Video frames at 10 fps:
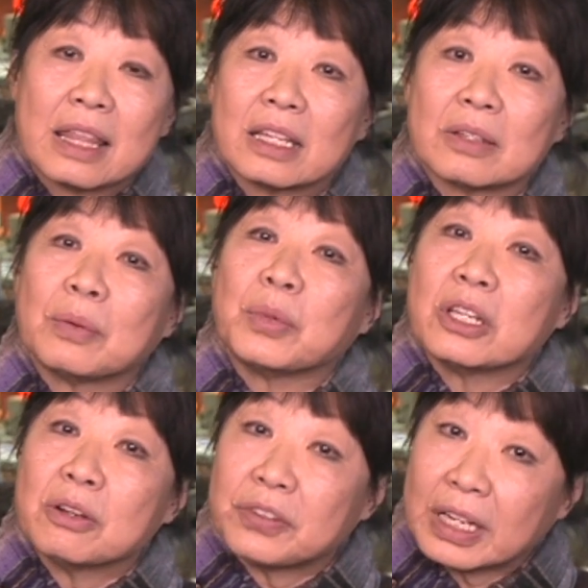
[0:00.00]
that we
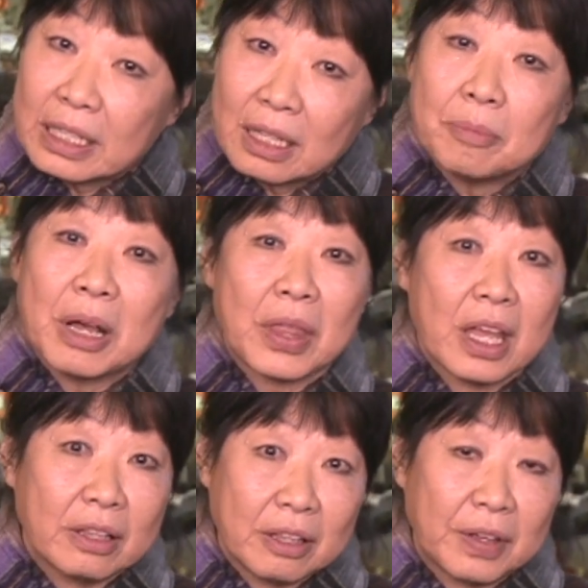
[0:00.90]
know very little about the
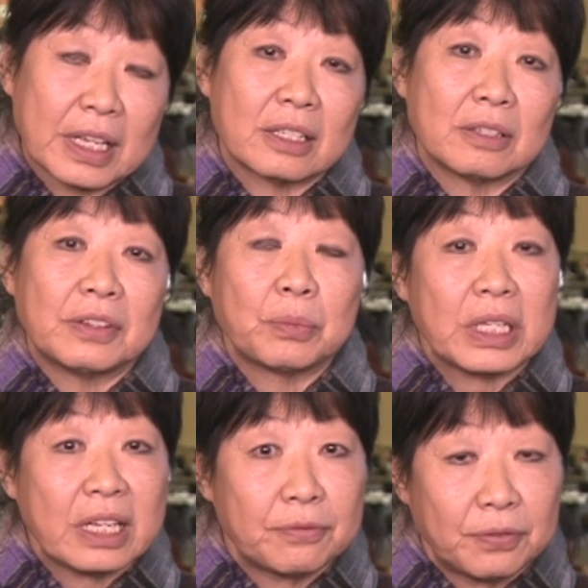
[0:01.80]
health effects of, and
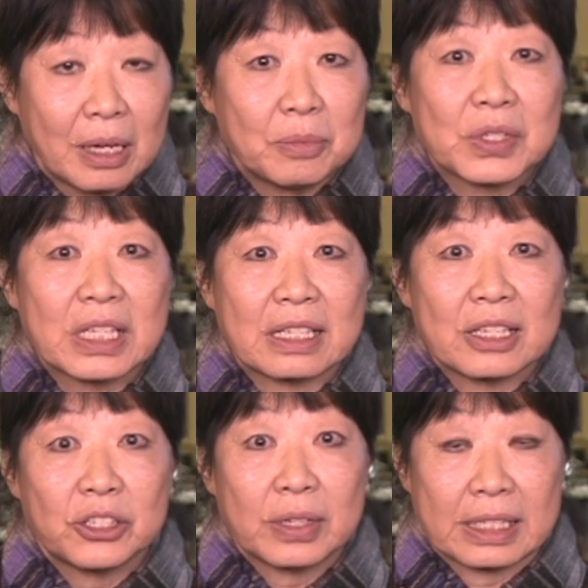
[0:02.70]
we need far more
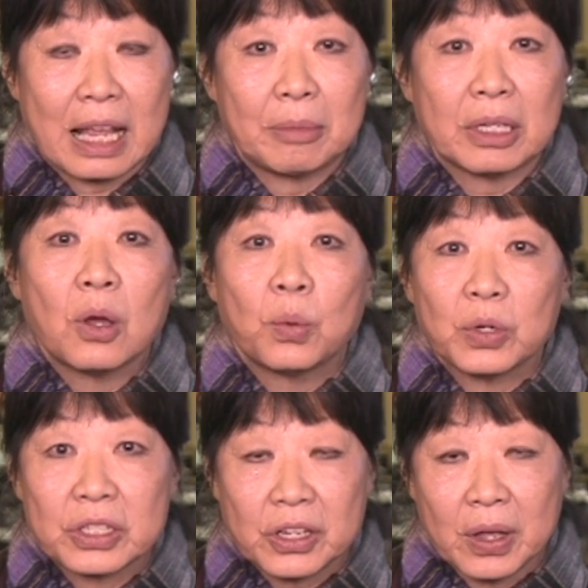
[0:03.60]
studies to examine
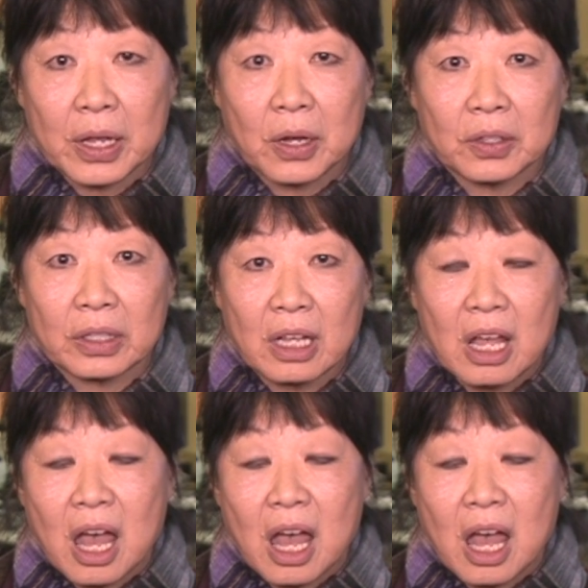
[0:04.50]
what is going on.